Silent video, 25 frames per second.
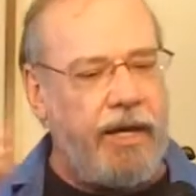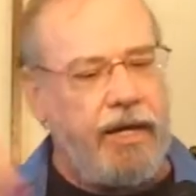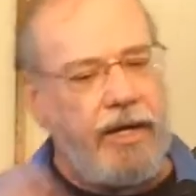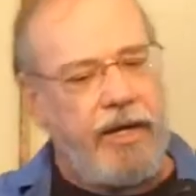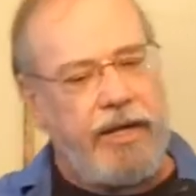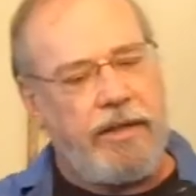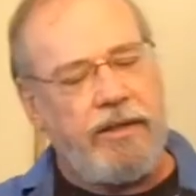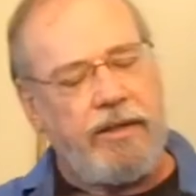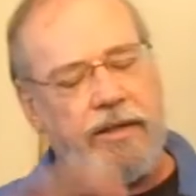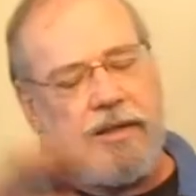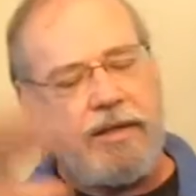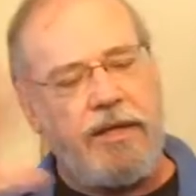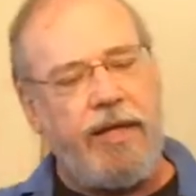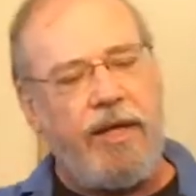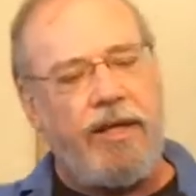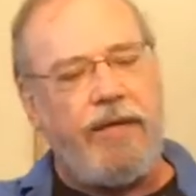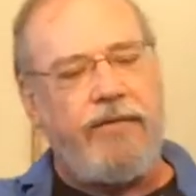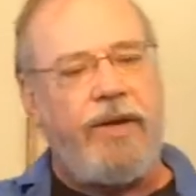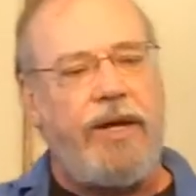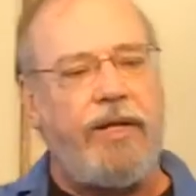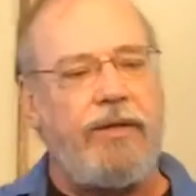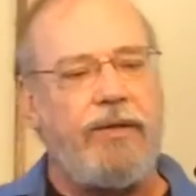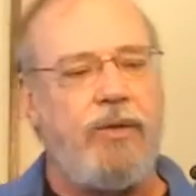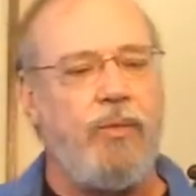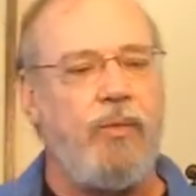And I look kind
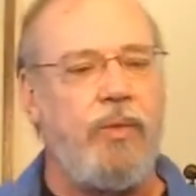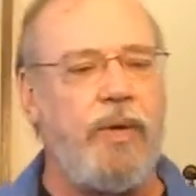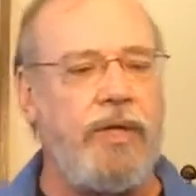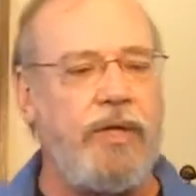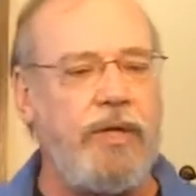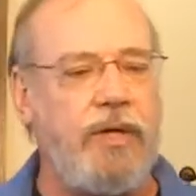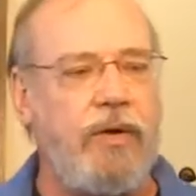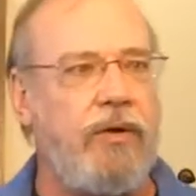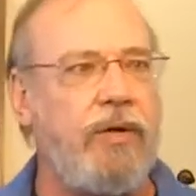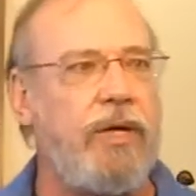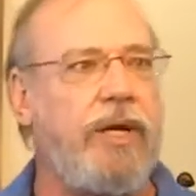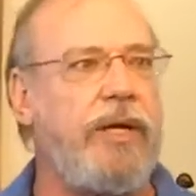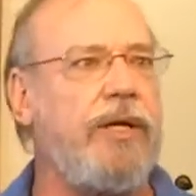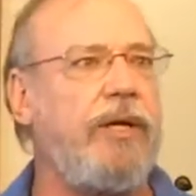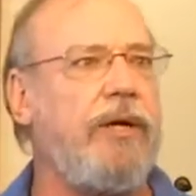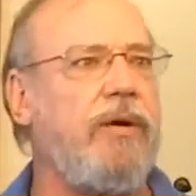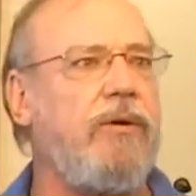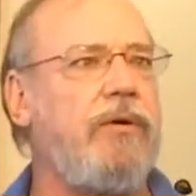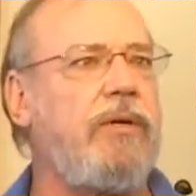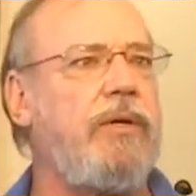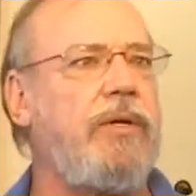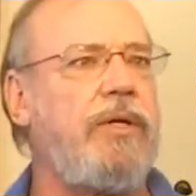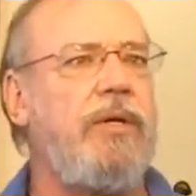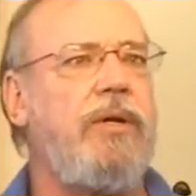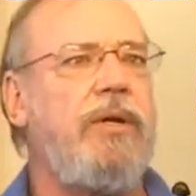of out the window, and I
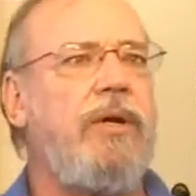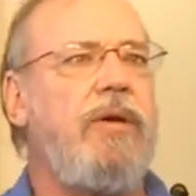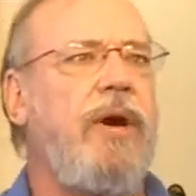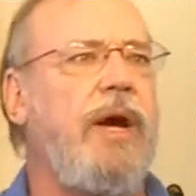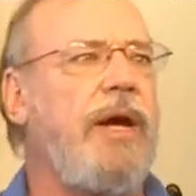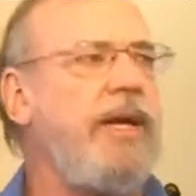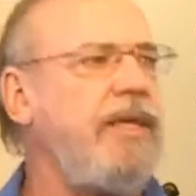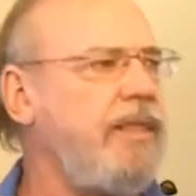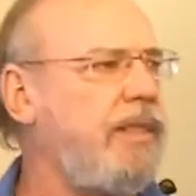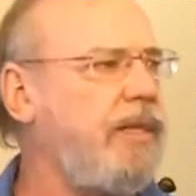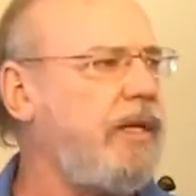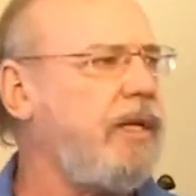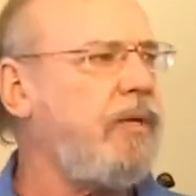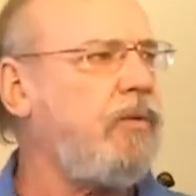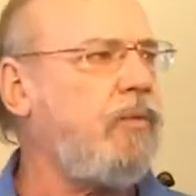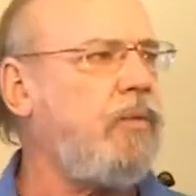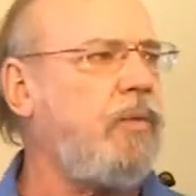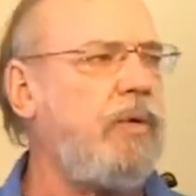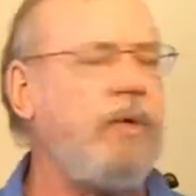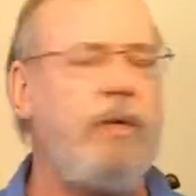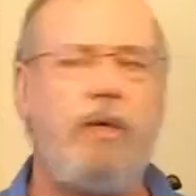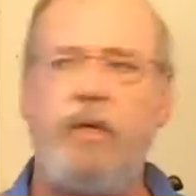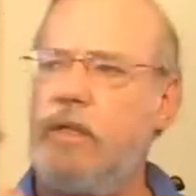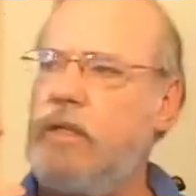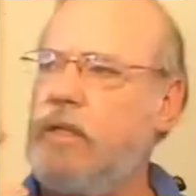go, you know, I think
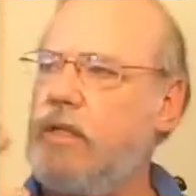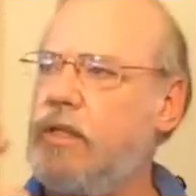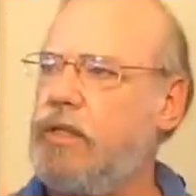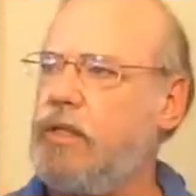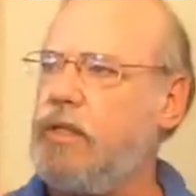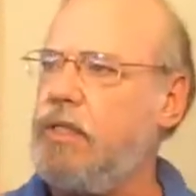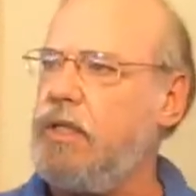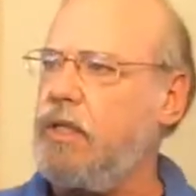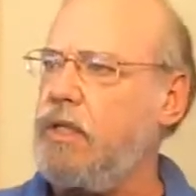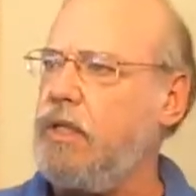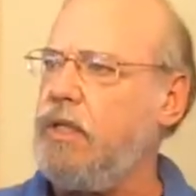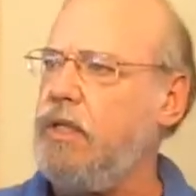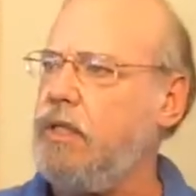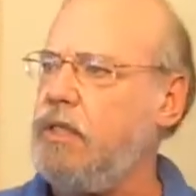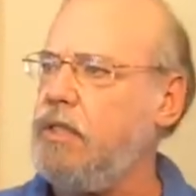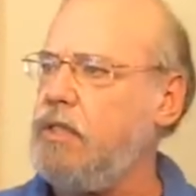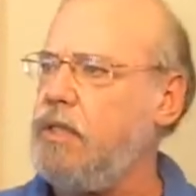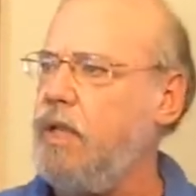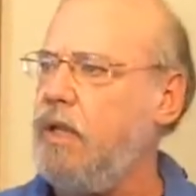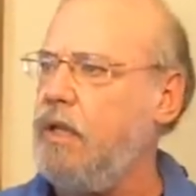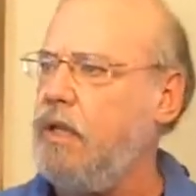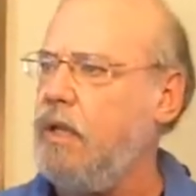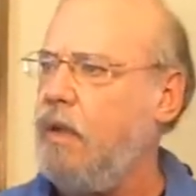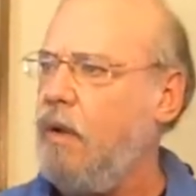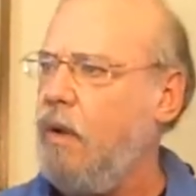we're on the
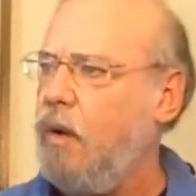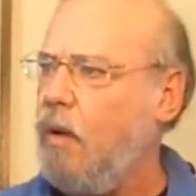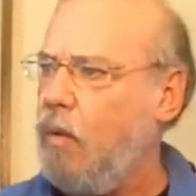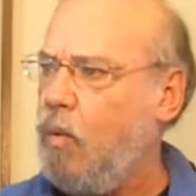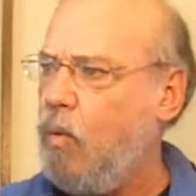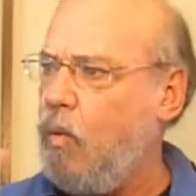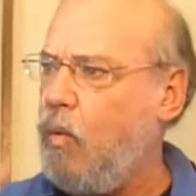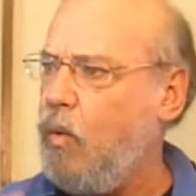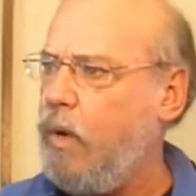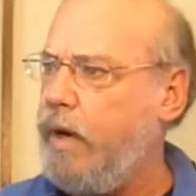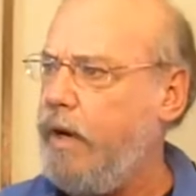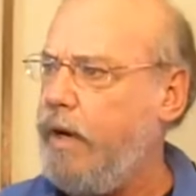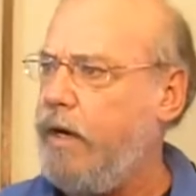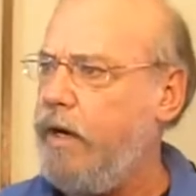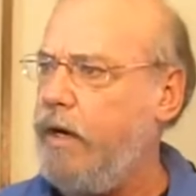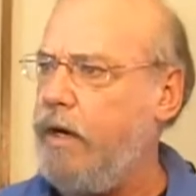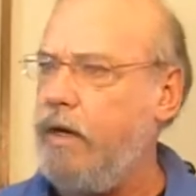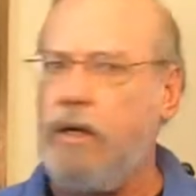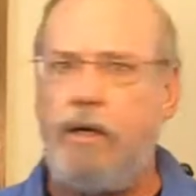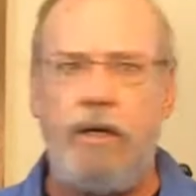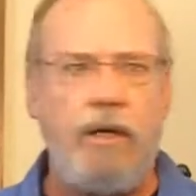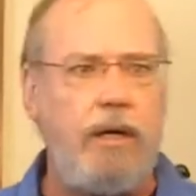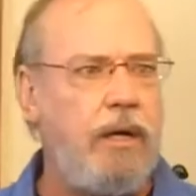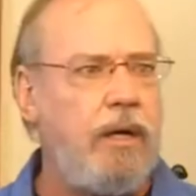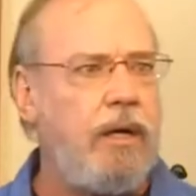seas
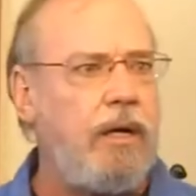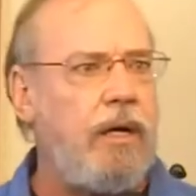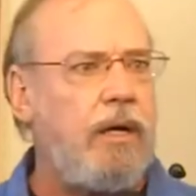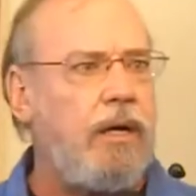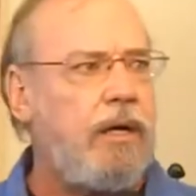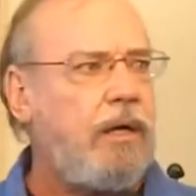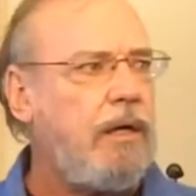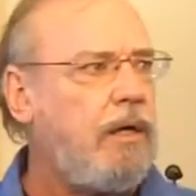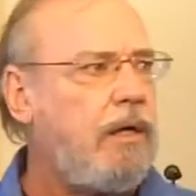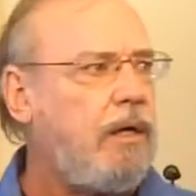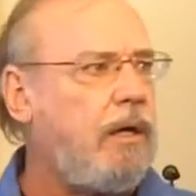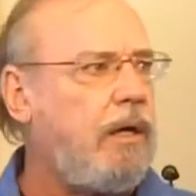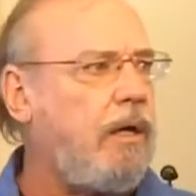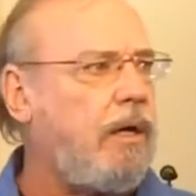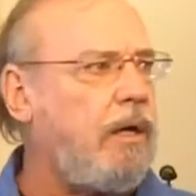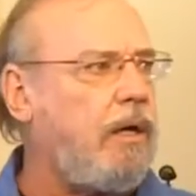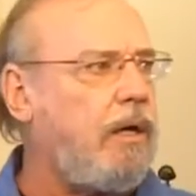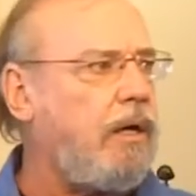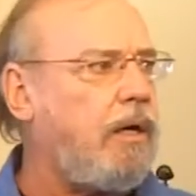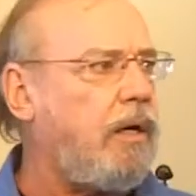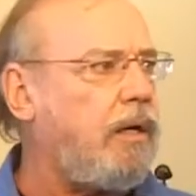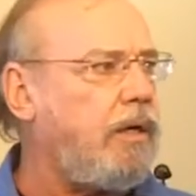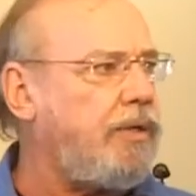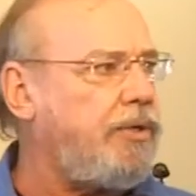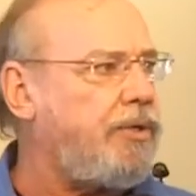where
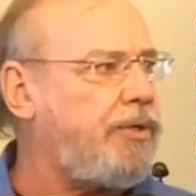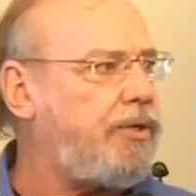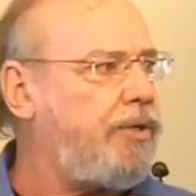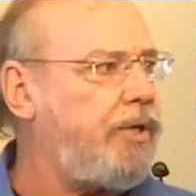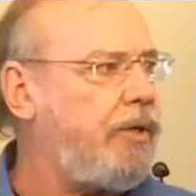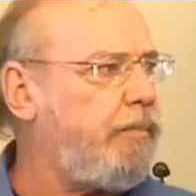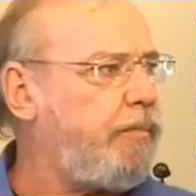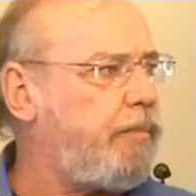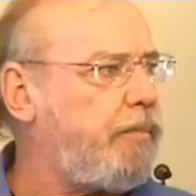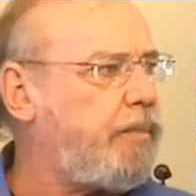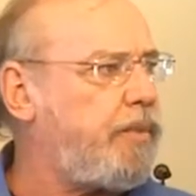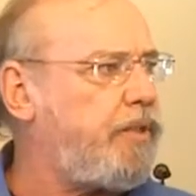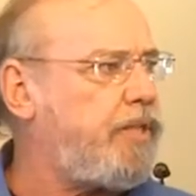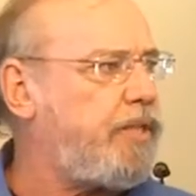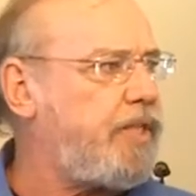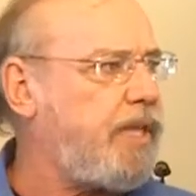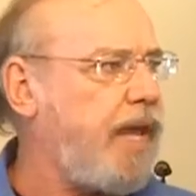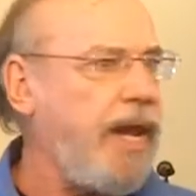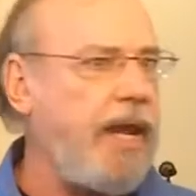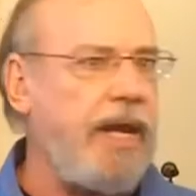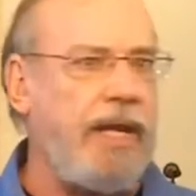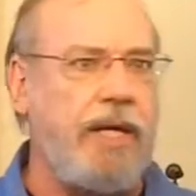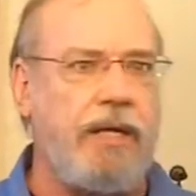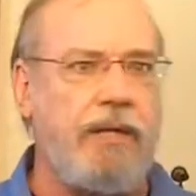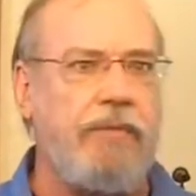our ship
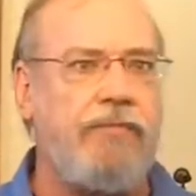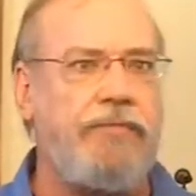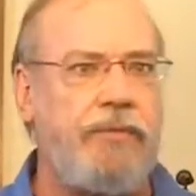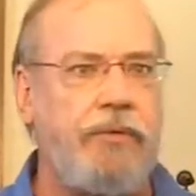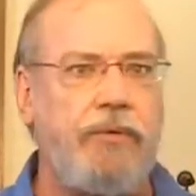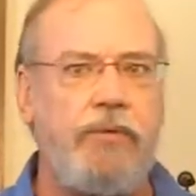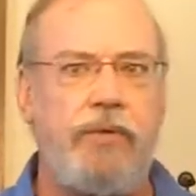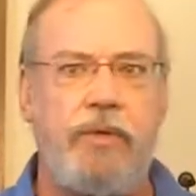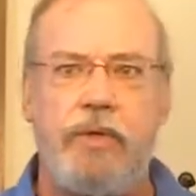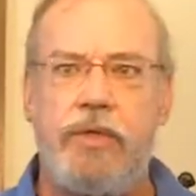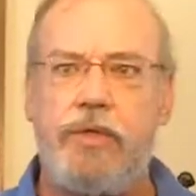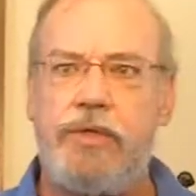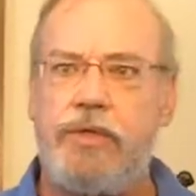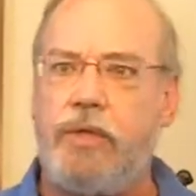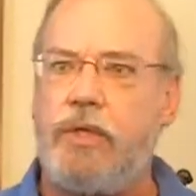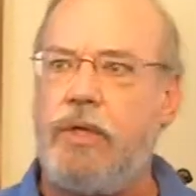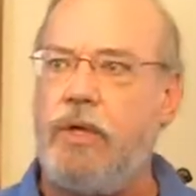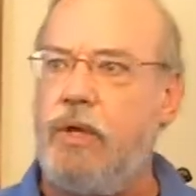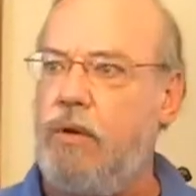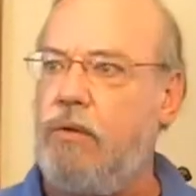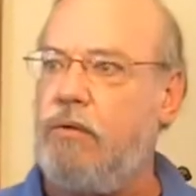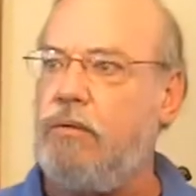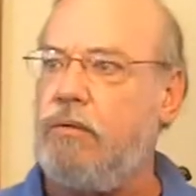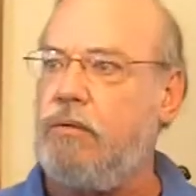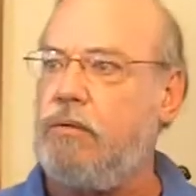sank a few years
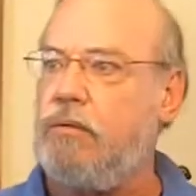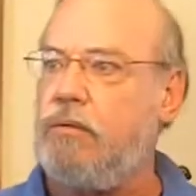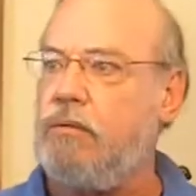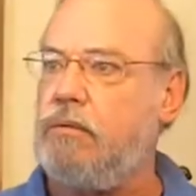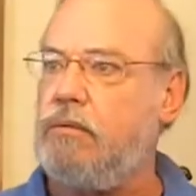ago,